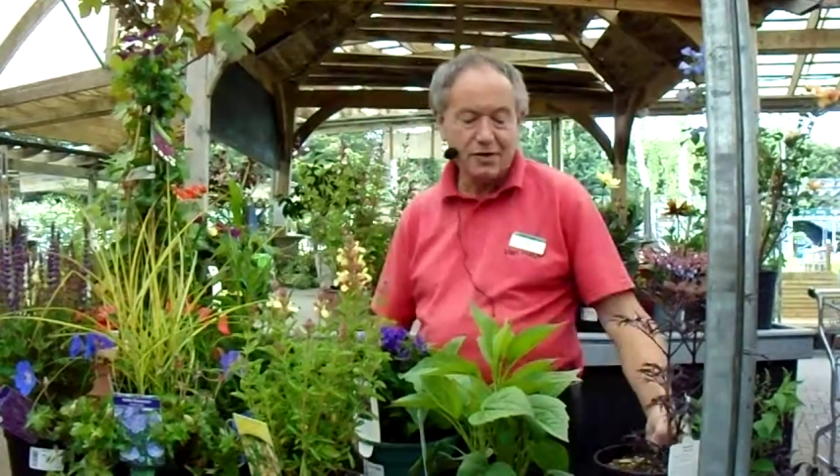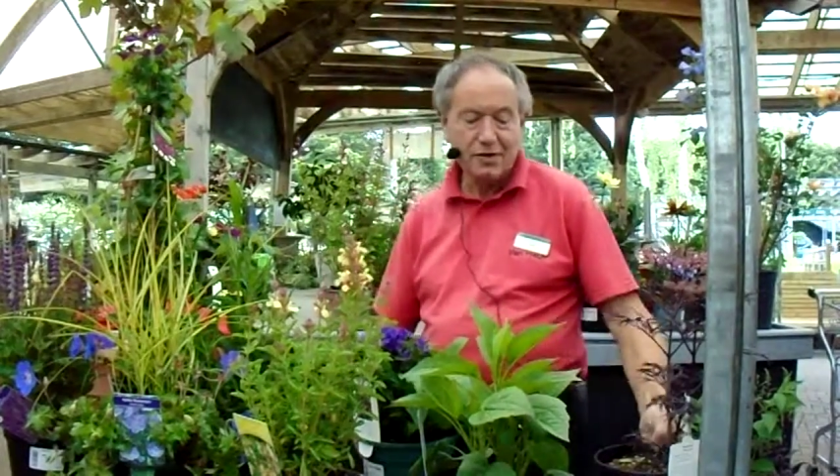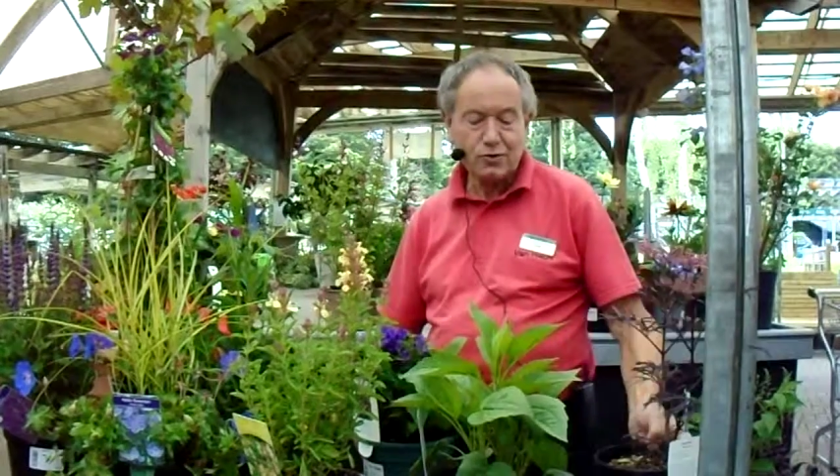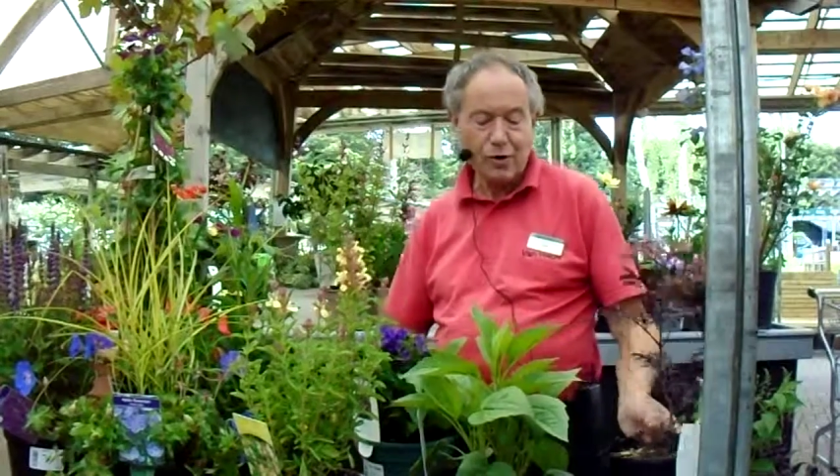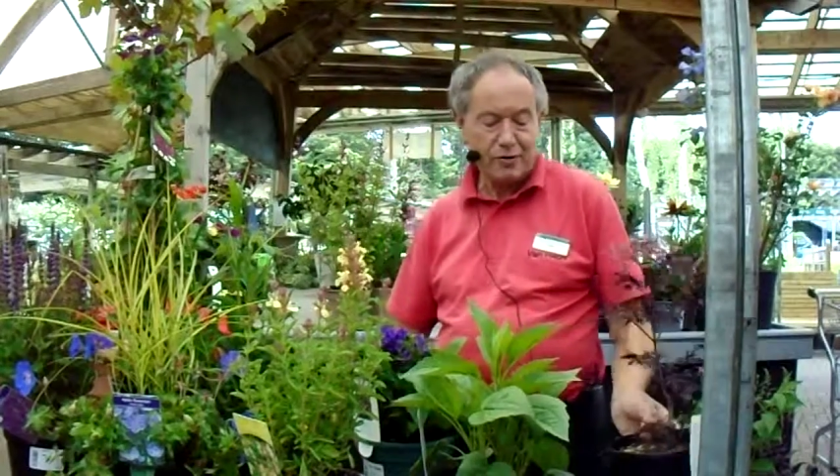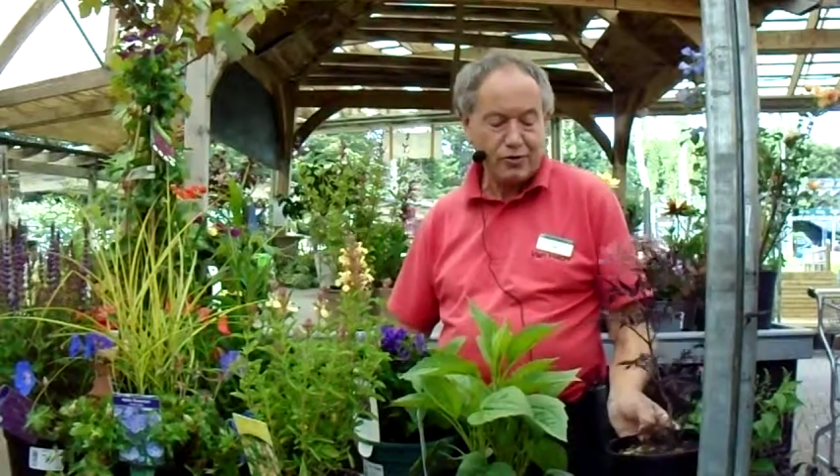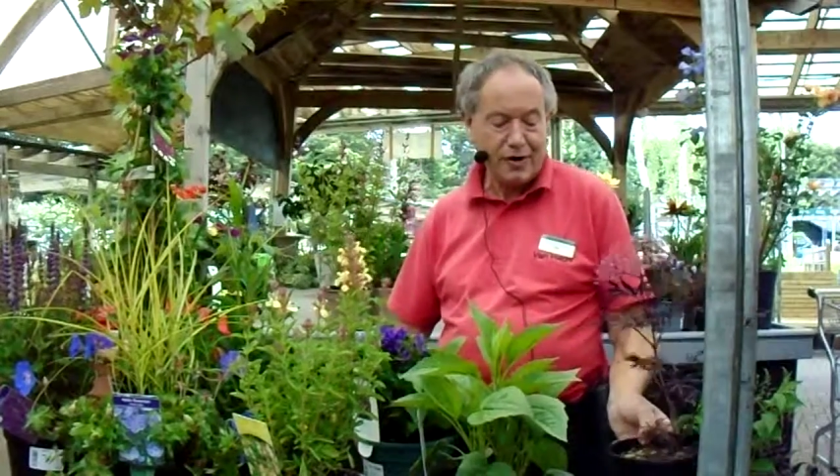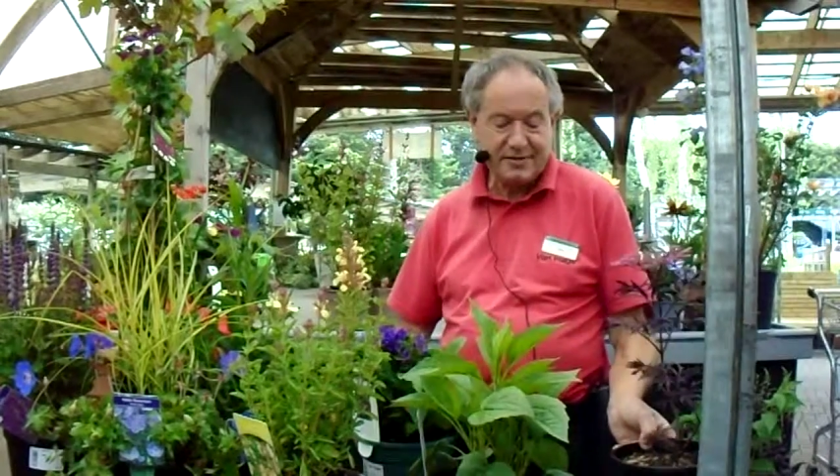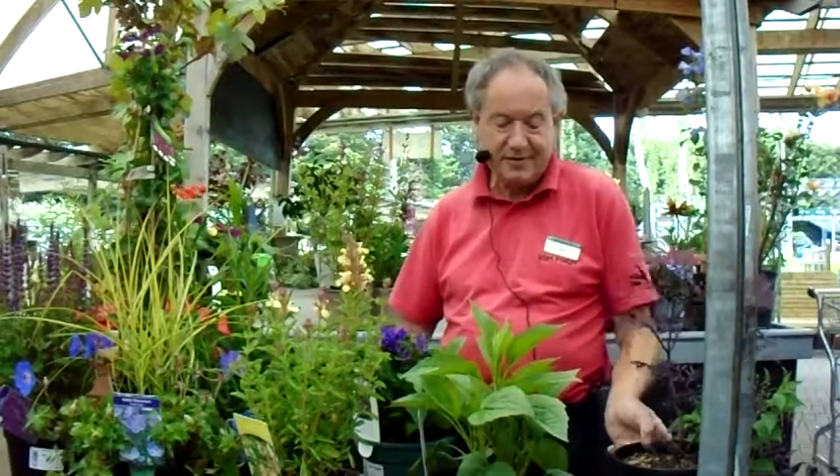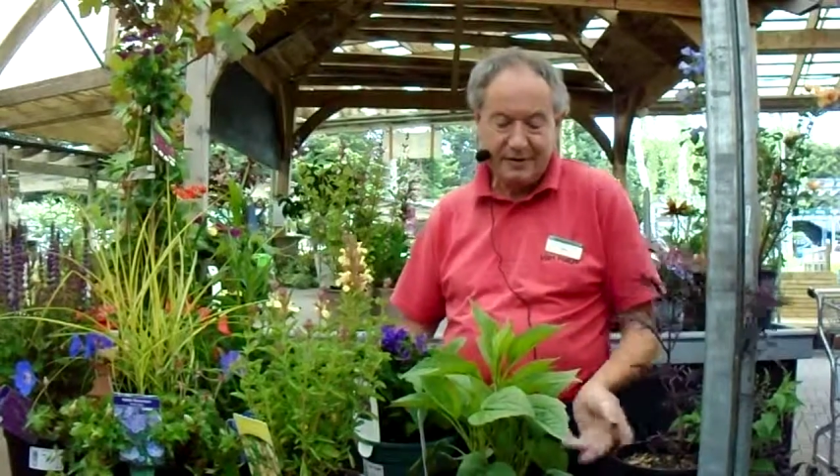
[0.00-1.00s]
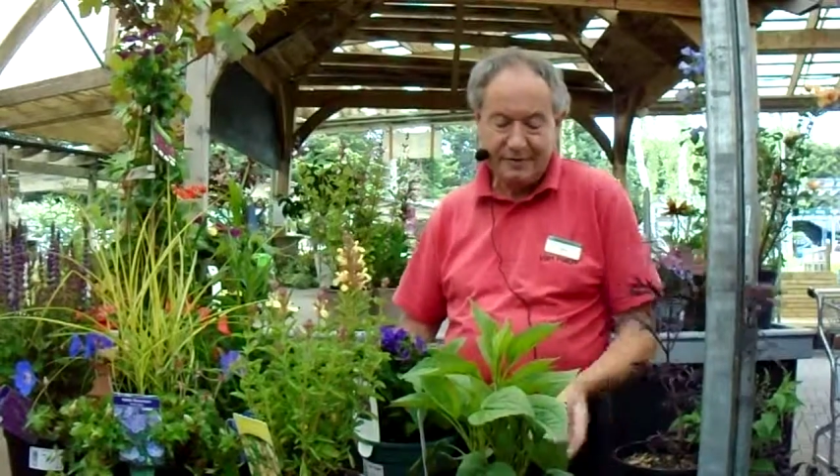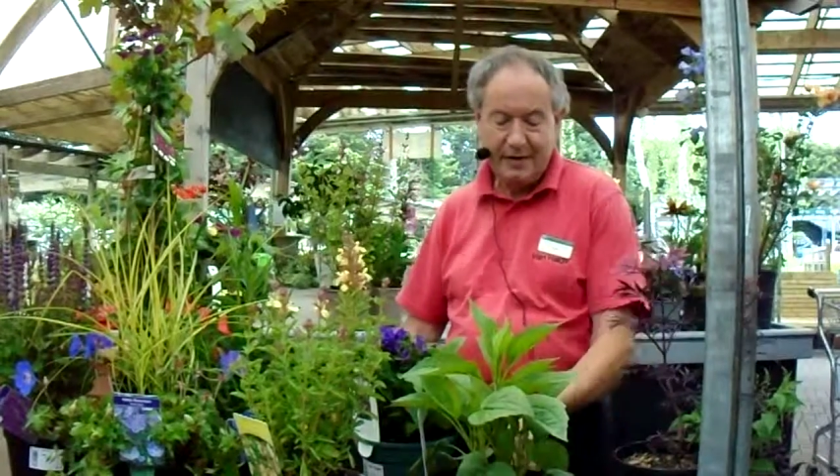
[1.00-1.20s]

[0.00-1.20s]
it's quite attractive,